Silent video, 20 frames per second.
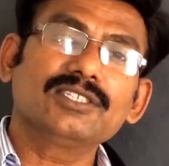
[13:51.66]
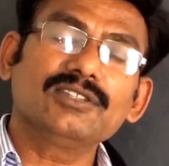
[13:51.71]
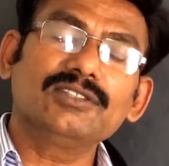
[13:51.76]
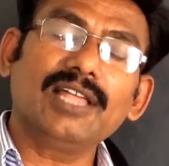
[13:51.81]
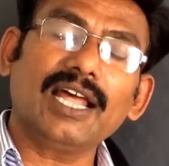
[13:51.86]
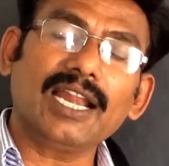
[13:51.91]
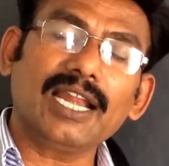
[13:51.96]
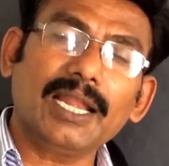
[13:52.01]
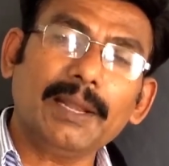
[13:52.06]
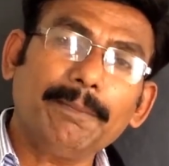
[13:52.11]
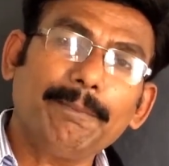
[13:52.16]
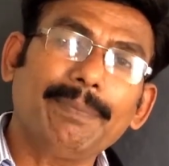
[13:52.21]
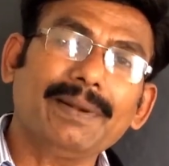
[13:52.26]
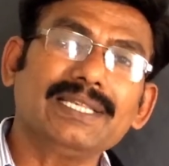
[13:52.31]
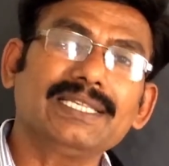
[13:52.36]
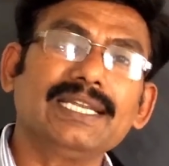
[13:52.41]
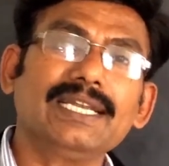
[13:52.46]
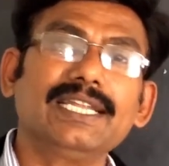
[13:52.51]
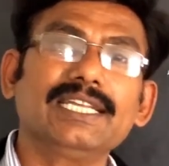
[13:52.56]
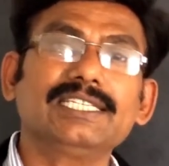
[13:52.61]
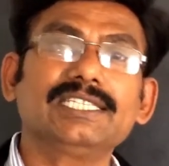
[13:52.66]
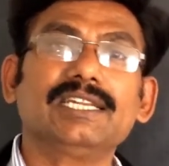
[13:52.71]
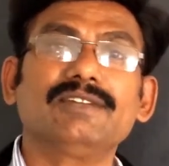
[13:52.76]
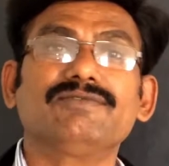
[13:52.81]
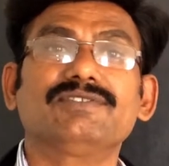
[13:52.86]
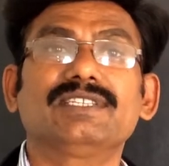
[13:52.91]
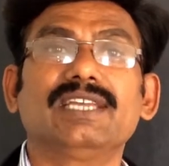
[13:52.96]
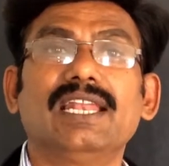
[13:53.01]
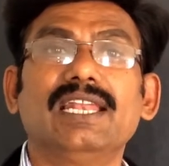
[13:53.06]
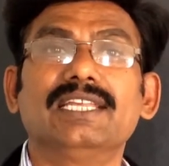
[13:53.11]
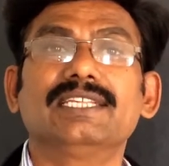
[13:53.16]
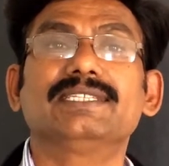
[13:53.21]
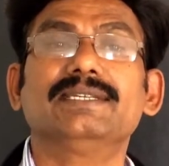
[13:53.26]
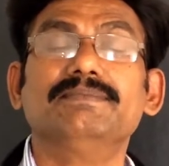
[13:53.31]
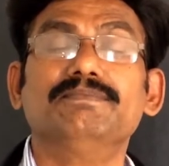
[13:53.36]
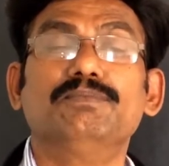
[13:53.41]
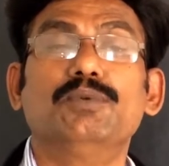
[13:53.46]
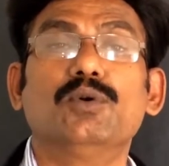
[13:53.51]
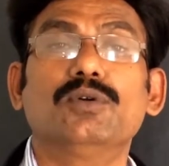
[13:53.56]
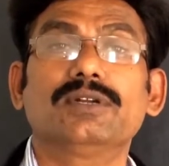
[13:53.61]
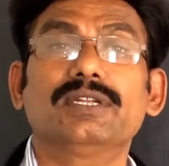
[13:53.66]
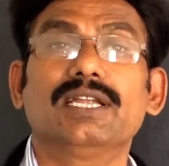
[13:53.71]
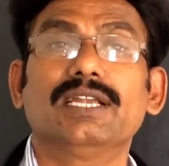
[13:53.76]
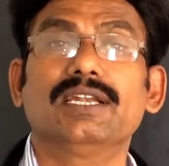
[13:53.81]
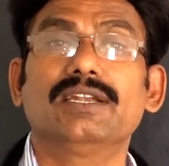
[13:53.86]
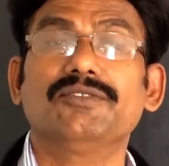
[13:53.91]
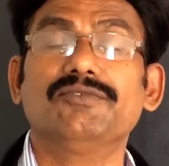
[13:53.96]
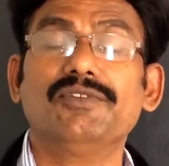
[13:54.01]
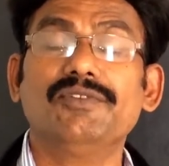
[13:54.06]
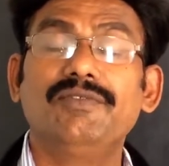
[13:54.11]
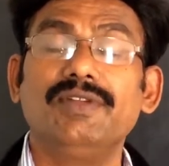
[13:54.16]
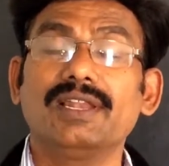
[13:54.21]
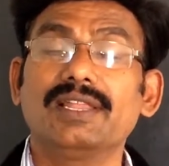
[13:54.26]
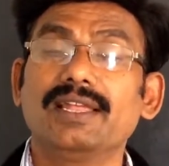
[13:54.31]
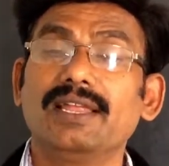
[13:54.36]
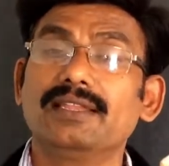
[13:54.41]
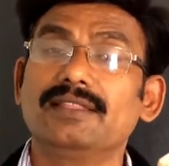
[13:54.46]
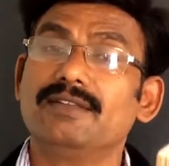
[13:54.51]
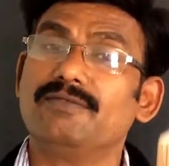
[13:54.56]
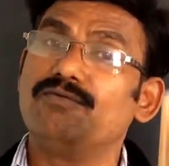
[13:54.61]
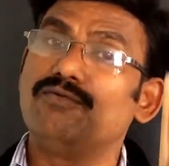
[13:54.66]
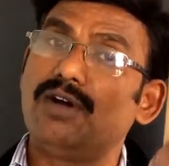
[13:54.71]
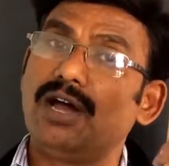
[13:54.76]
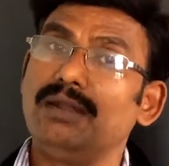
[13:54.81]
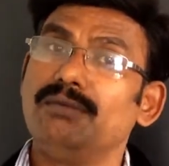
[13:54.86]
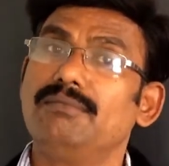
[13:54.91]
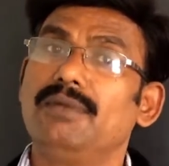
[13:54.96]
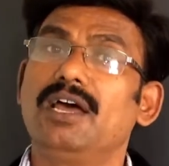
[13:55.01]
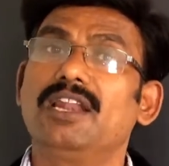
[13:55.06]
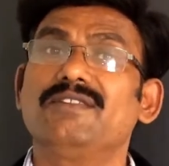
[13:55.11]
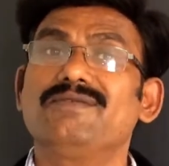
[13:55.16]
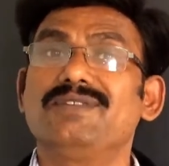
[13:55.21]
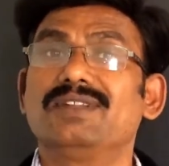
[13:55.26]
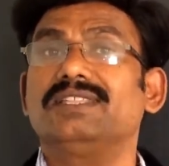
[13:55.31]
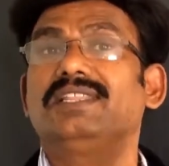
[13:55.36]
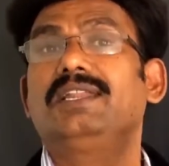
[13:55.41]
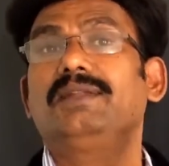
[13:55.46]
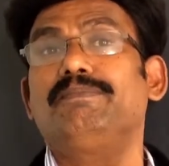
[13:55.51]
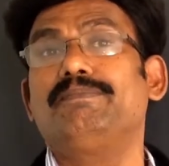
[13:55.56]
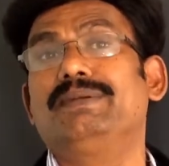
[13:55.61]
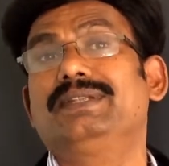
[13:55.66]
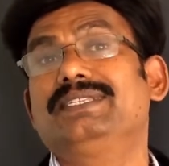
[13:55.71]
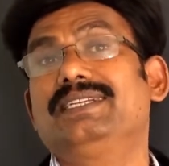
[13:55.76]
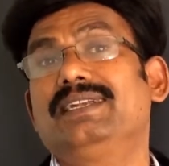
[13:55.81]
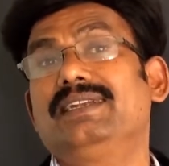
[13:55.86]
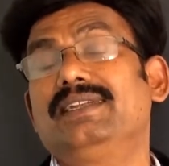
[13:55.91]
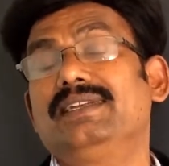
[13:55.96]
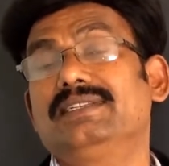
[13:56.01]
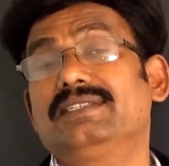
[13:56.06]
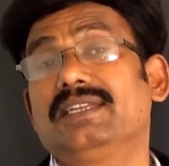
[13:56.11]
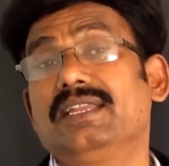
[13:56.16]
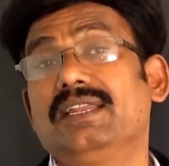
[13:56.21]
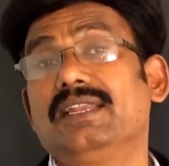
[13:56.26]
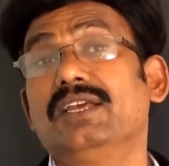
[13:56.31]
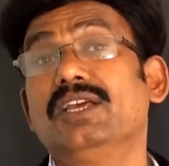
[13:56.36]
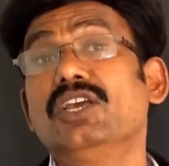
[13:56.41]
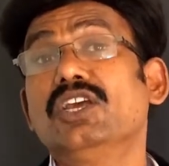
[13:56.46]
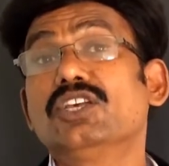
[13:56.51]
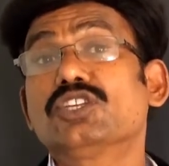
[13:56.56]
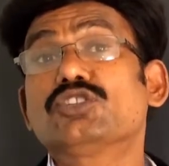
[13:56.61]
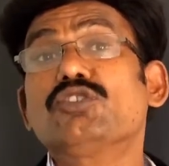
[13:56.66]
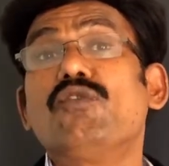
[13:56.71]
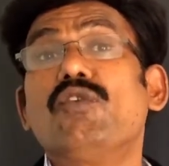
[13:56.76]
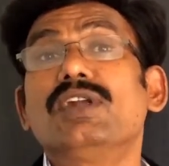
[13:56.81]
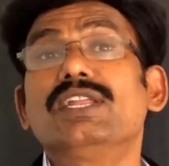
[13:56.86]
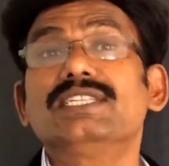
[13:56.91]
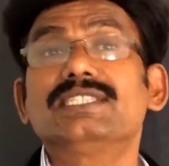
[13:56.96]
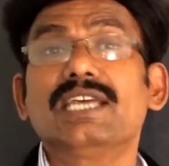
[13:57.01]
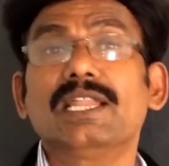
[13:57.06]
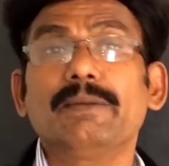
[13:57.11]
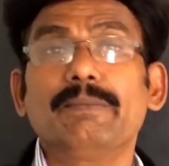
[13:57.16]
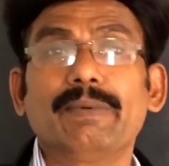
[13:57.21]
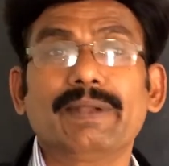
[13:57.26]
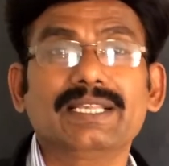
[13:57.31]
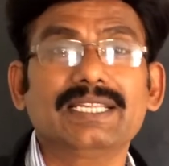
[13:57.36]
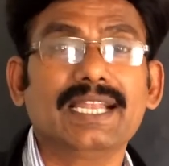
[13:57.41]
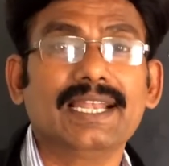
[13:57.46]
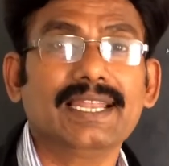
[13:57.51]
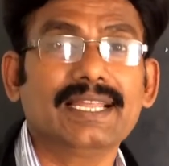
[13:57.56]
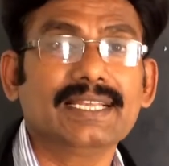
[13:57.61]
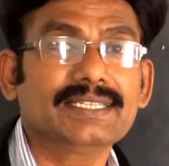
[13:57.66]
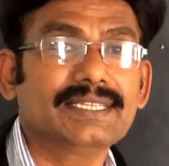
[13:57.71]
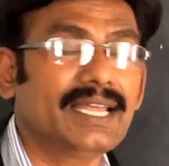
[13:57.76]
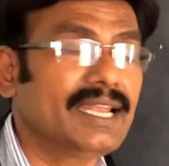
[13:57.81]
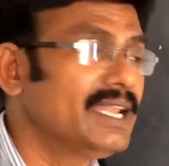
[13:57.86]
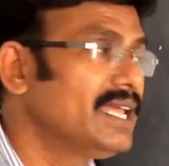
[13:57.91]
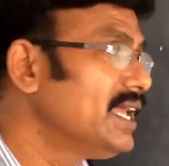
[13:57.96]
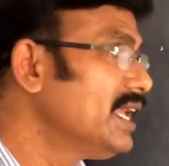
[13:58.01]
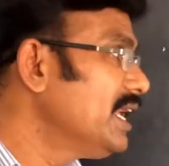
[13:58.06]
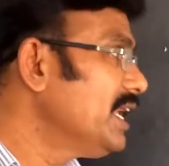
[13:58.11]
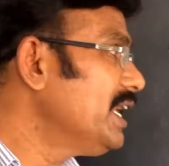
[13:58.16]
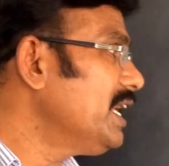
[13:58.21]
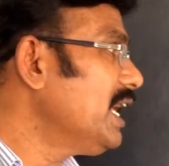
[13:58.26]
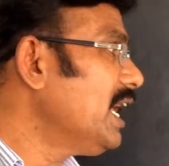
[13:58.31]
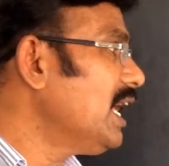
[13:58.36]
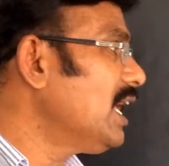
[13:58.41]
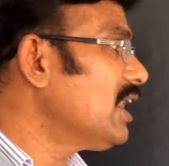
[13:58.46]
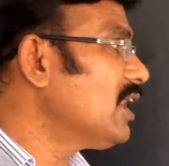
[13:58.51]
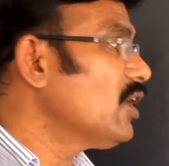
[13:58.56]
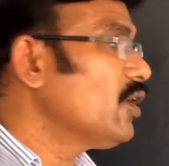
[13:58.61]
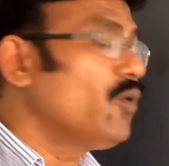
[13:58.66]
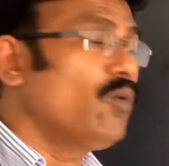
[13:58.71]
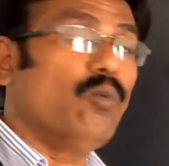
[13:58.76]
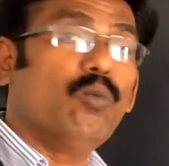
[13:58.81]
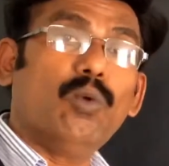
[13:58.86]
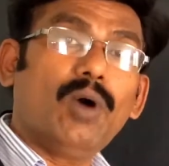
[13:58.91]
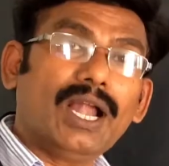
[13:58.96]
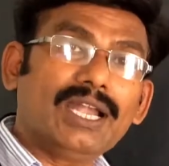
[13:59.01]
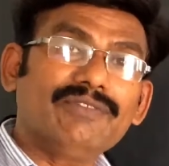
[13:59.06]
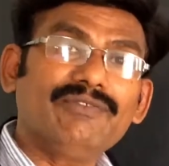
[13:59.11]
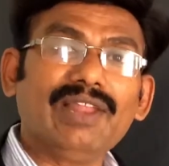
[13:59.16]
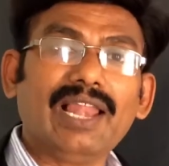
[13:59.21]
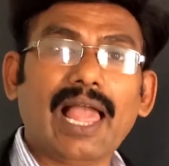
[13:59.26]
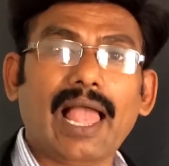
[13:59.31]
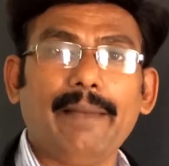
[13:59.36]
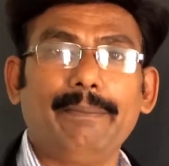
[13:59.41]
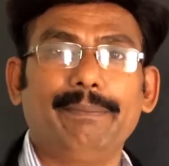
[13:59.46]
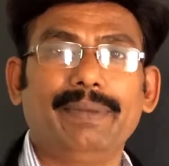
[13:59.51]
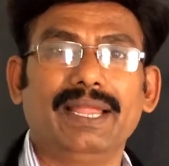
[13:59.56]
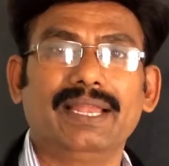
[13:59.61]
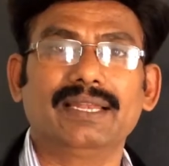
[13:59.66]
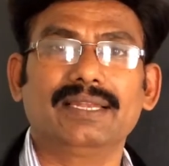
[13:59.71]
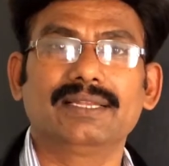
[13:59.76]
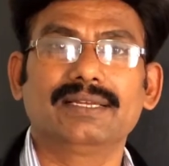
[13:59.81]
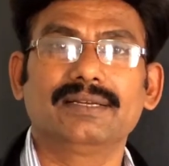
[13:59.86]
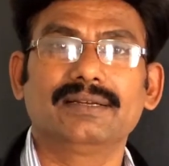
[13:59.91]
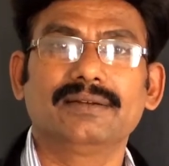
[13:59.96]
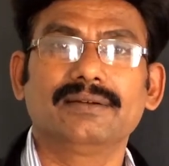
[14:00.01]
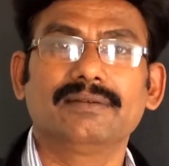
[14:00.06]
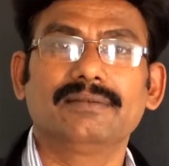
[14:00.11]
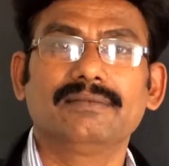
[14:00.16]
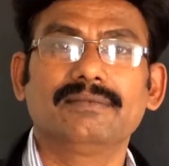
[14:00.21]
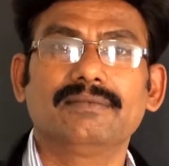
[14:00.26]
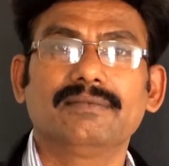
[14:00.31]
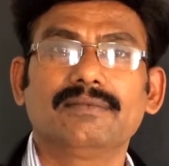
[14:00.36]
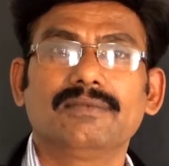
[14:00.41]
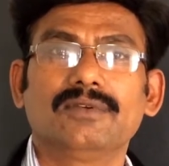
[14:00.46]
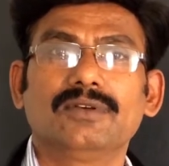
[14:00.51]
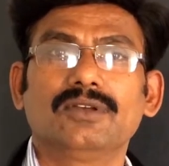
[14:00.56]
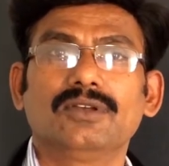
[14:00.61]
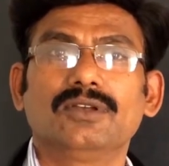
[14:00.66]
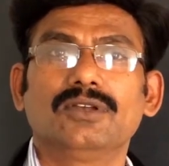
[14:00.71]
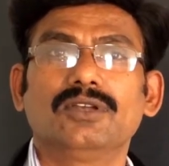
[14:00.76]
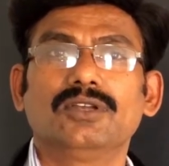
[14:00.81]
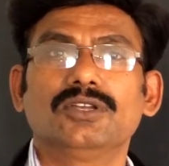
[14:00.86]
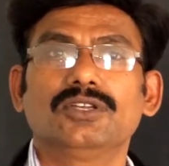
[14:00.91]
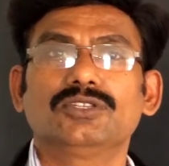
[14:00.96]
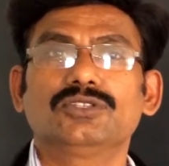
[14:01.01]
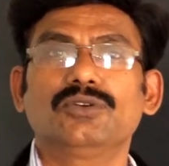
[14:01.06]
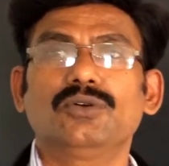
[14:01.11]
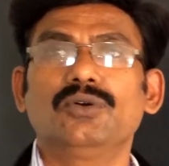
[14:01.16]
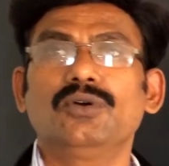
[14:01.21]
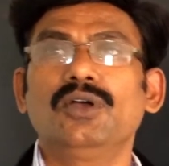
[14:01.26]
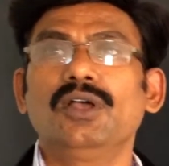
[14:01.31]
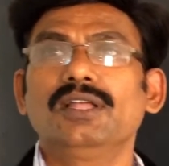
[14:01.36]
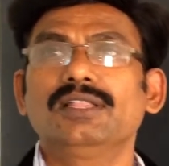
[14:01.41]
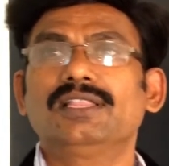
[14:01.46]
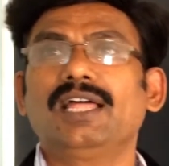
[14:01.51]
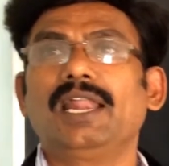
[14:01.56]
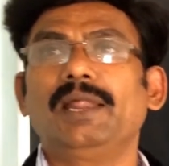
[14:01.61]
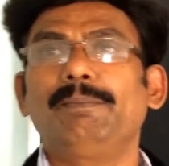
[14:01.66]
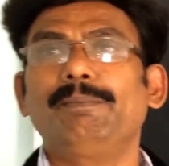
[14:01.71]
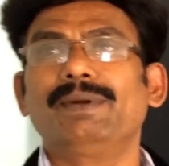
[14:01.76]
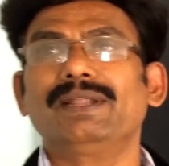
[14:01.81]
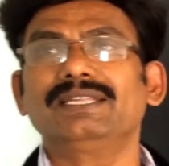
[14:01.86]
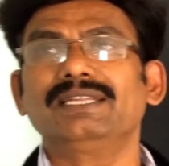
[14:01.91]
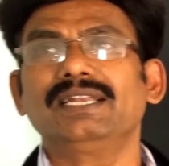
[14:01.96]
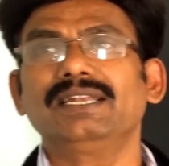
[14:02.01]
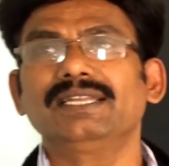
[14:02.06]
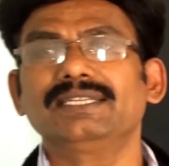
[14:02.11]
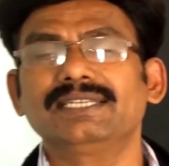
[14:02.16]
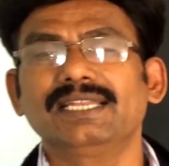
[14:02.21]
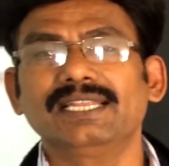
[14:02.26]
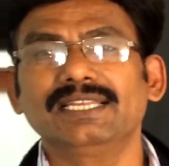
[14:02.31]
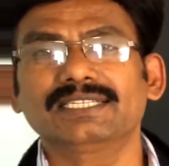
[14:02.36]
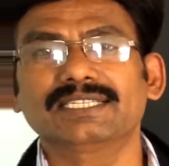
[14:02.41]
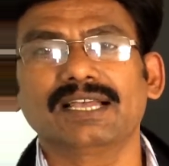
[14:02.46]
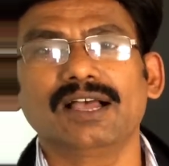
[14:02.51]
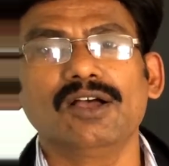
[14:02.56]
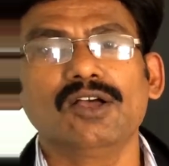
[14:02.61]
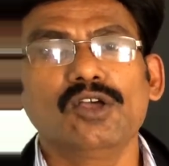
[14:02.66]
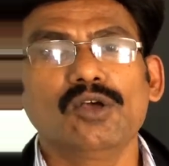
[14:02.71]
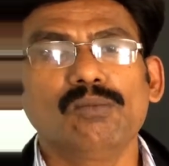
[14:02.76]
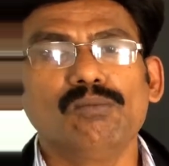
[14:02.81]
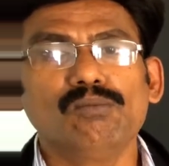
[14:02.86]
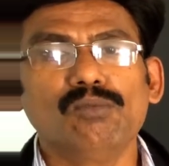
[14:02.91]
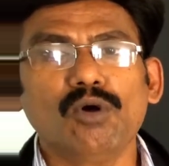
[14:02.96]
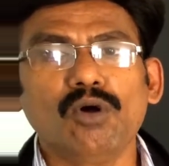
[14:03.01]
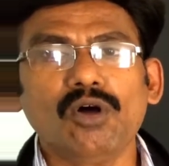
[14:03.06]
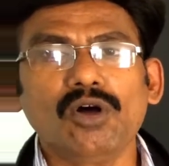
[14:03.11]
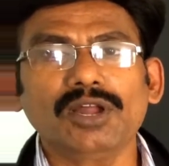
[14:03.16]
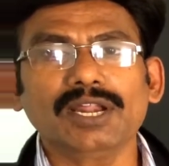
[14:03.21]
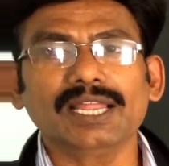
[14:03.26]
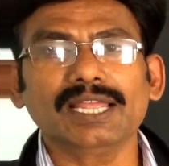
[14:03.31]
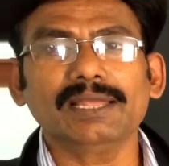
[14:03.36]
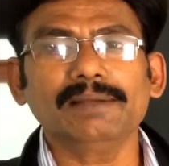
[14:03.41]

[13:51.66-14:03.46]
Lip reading: the representation of cell is important. We will get the 1 mark for the representation. So what is the representation? Here, what will happen? So the representation is more